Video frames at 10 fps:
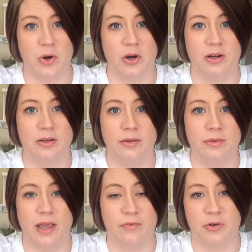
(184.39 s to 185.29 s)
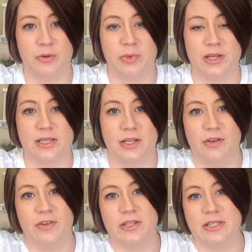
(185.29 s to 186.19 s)
work ever because I
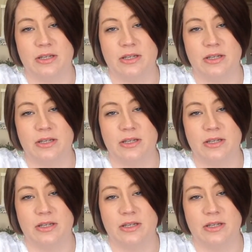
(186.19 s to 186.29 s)
love it.